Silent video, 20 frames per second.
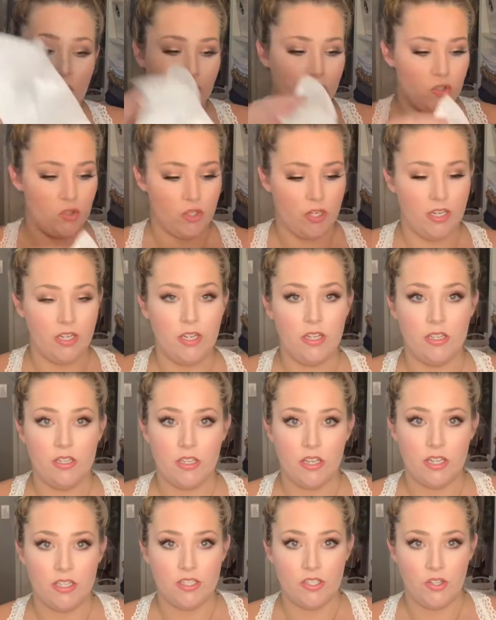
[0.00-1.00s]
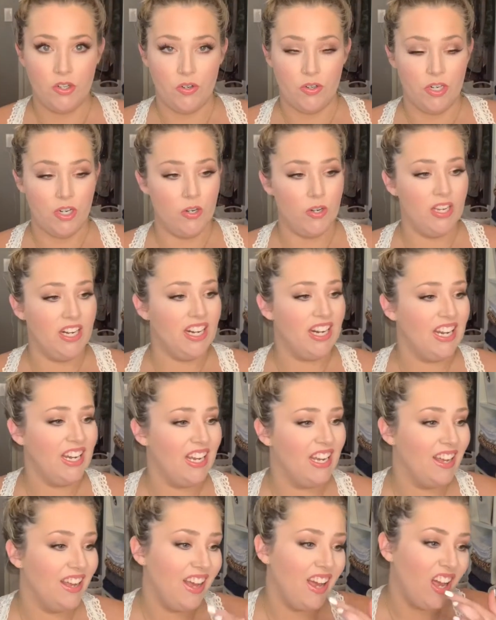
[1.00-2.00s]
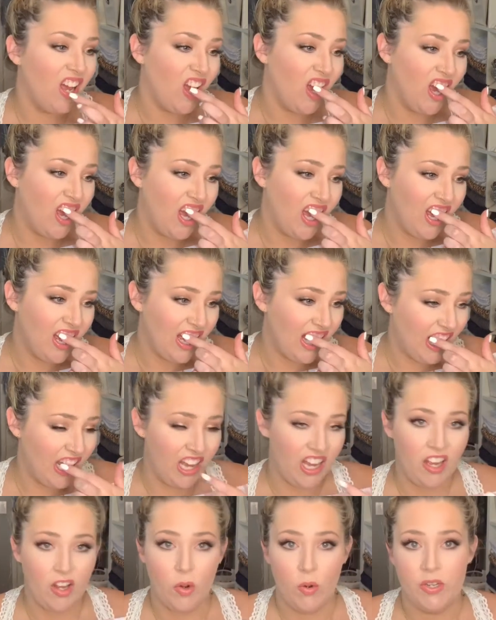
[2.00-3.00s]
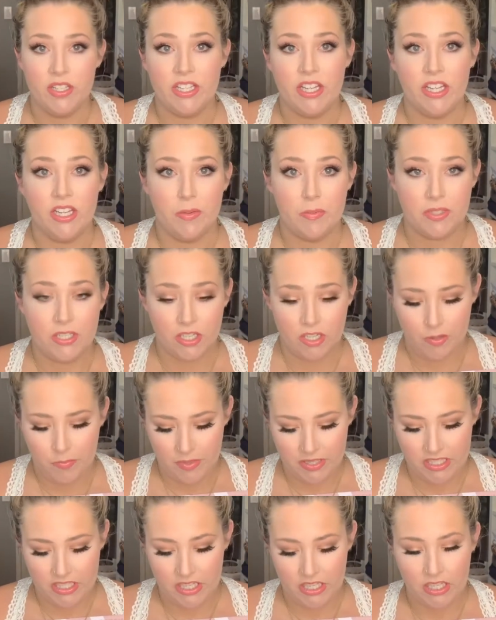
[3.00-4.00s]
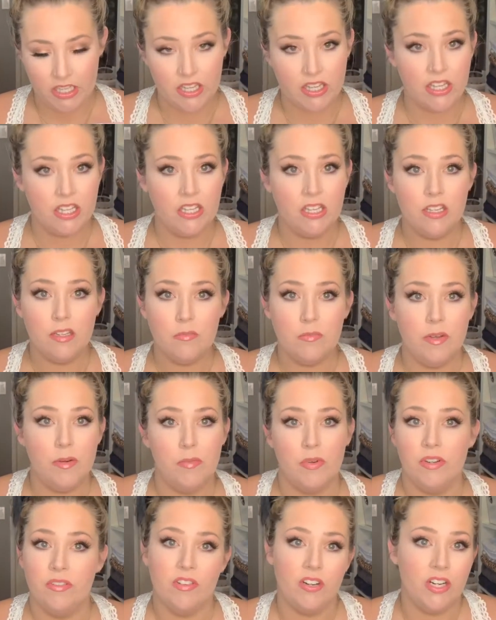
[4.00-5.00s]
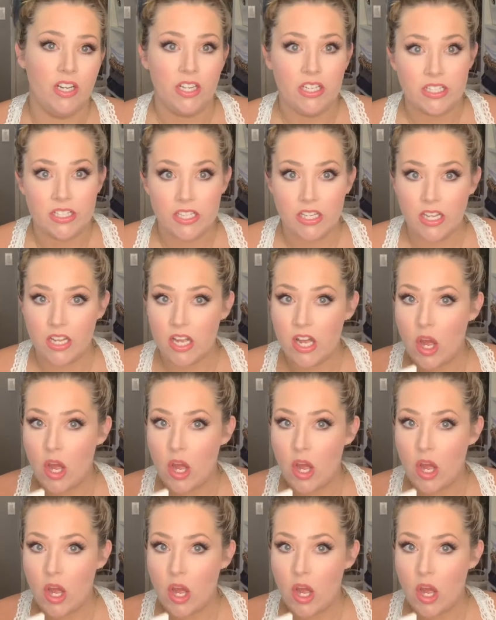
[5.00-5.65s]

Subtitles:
Trick, in case you don't know it, I always get lipstick on my teeth. My boyfriend hates it.